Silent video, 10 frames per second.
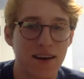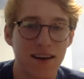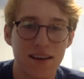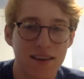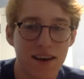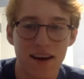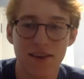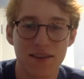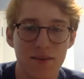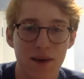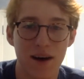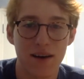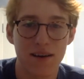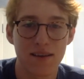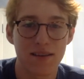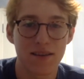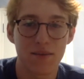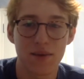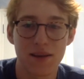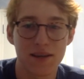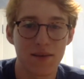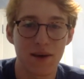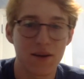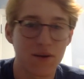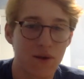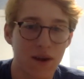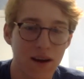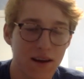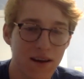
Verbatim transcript: anything else about the piece, about the work,